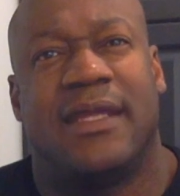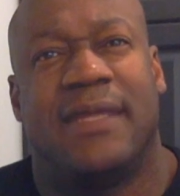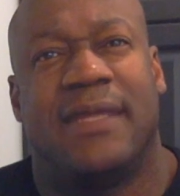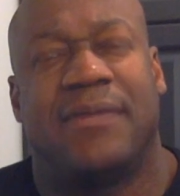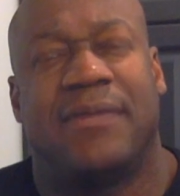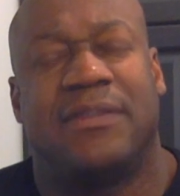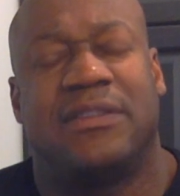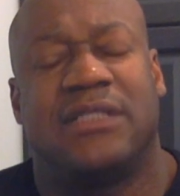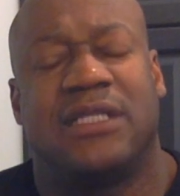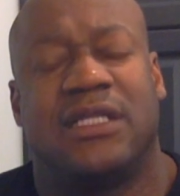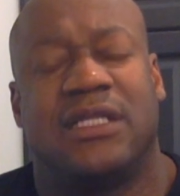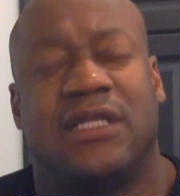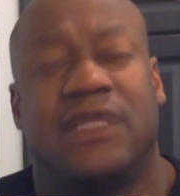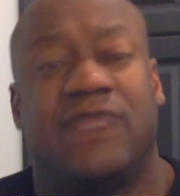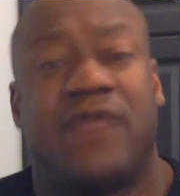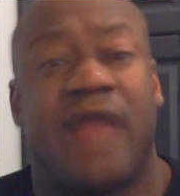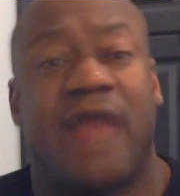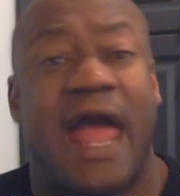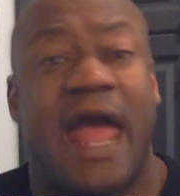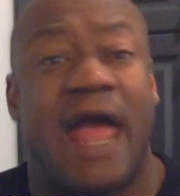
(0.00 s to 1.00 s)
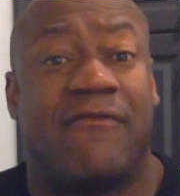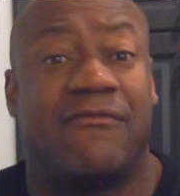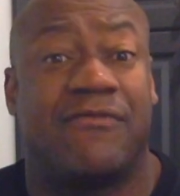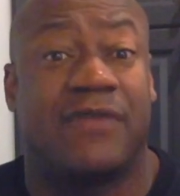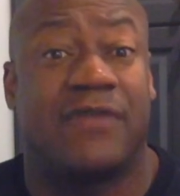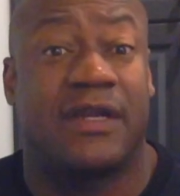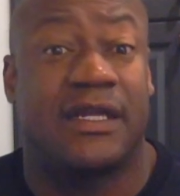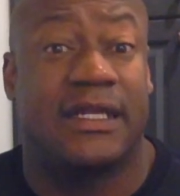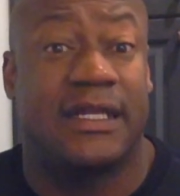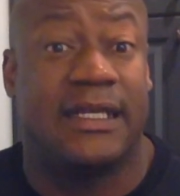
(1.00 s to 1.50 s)
and particularly for
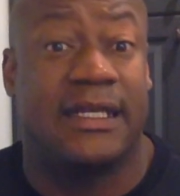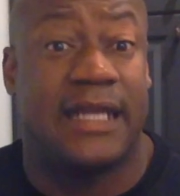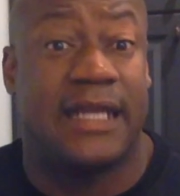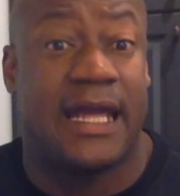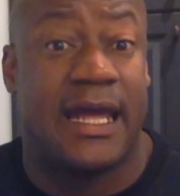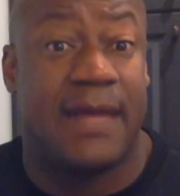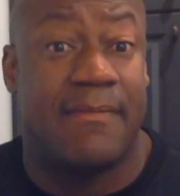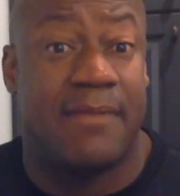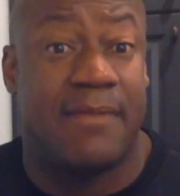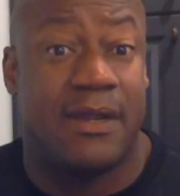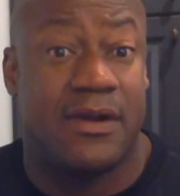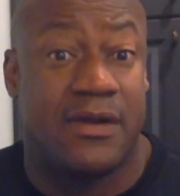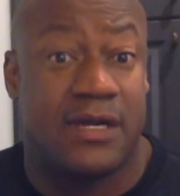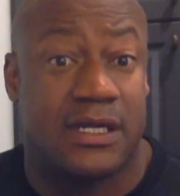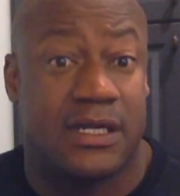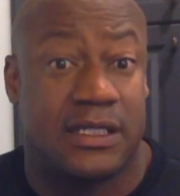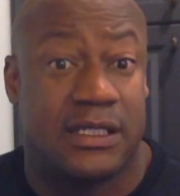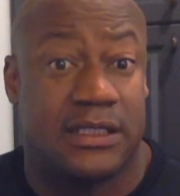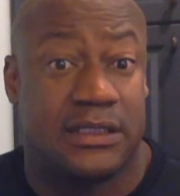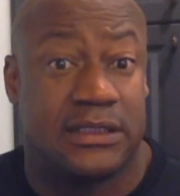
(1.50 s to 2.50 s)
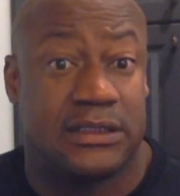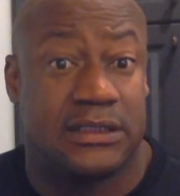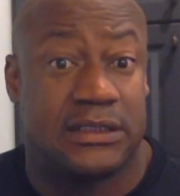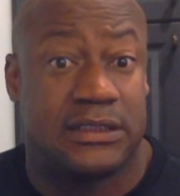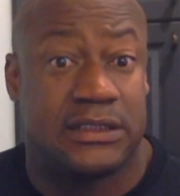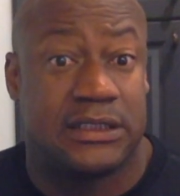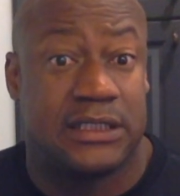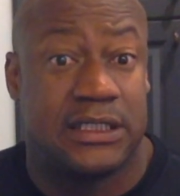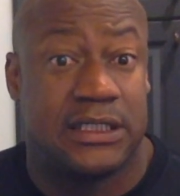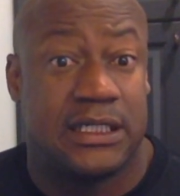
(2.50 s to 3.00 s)
African
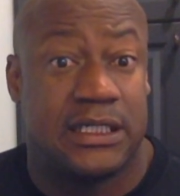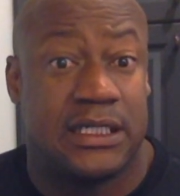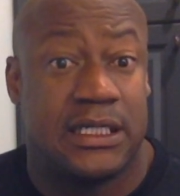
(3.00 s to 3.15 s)
Americans.